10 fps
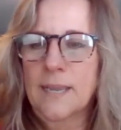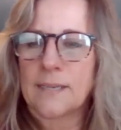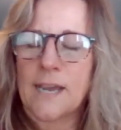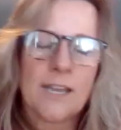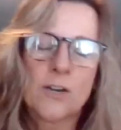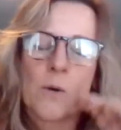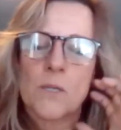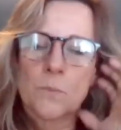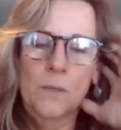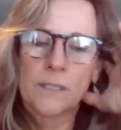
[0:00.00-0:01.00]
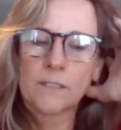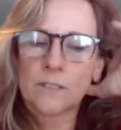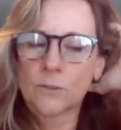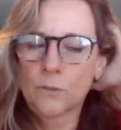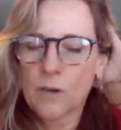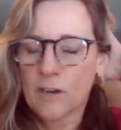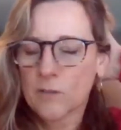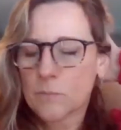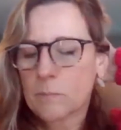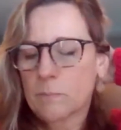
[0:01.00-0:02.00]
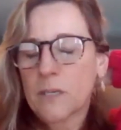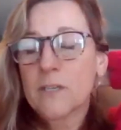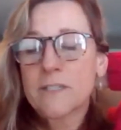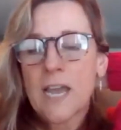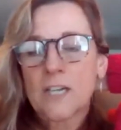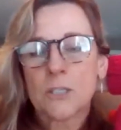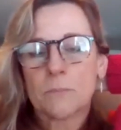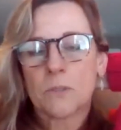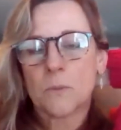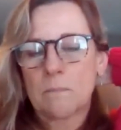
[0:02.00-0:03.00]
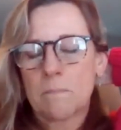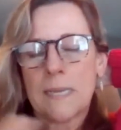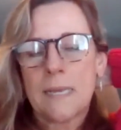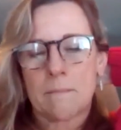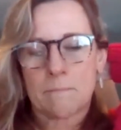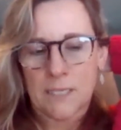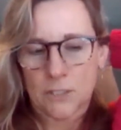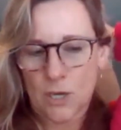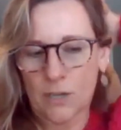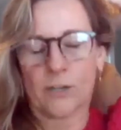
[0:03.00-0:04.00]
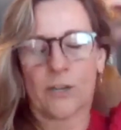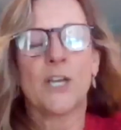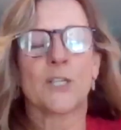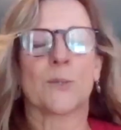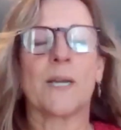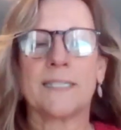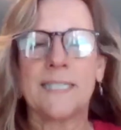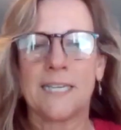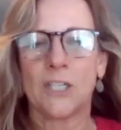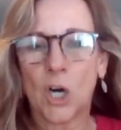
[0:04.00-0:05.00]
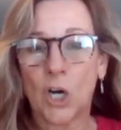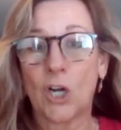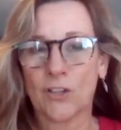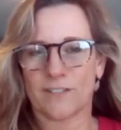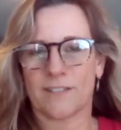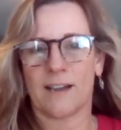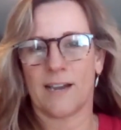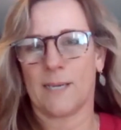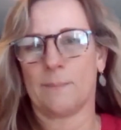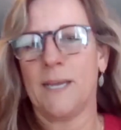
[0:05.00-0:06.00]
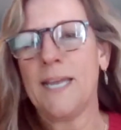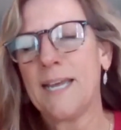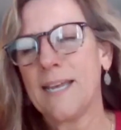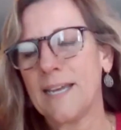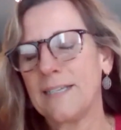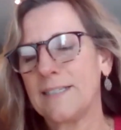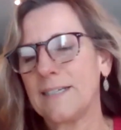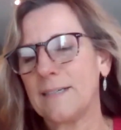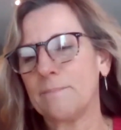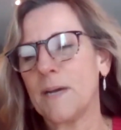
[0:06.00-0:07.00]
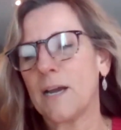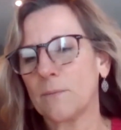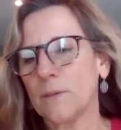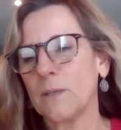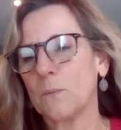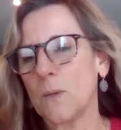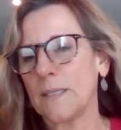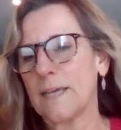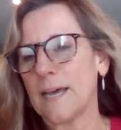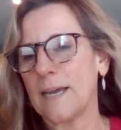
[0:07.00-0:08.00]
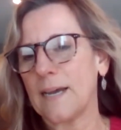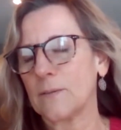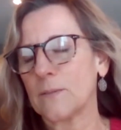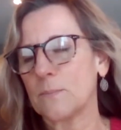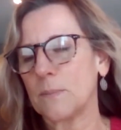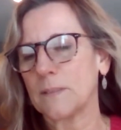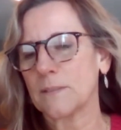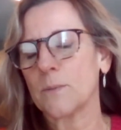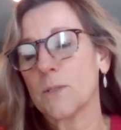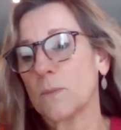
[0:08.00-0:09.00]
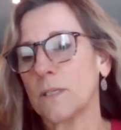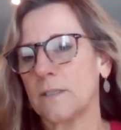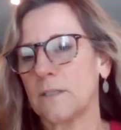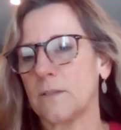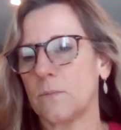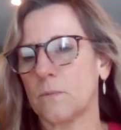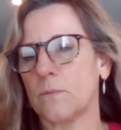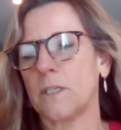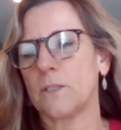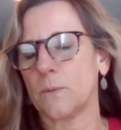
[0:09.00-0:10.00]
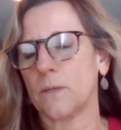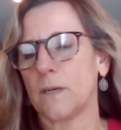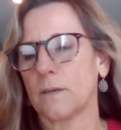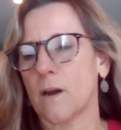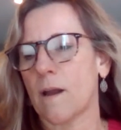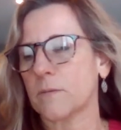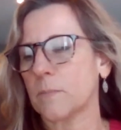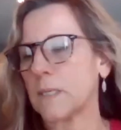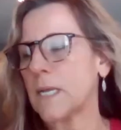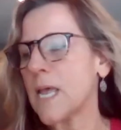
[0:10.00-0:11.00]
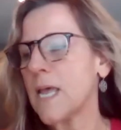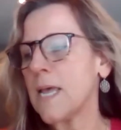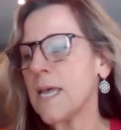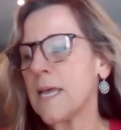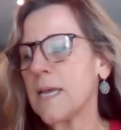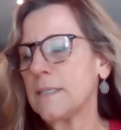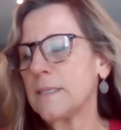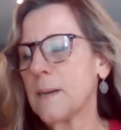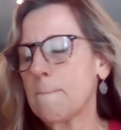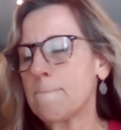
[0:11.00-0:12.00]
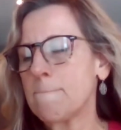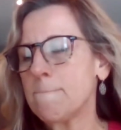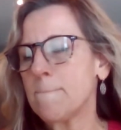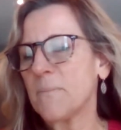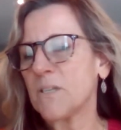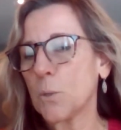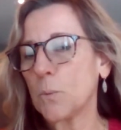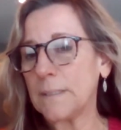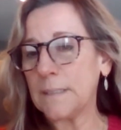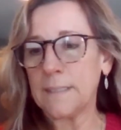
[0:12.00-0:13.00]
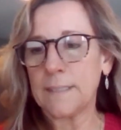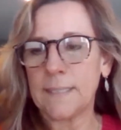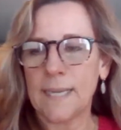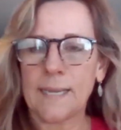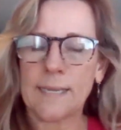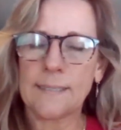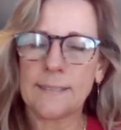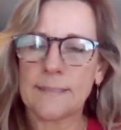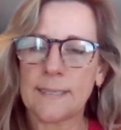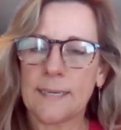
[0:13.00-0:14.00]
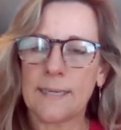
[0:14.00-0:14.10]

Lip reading: and I had always wanted to do a craftsman, but it is actually between me and my daughter, so I see it all the time. And I really wanted that house because I always wanted to redo a craftsman. And so we did, and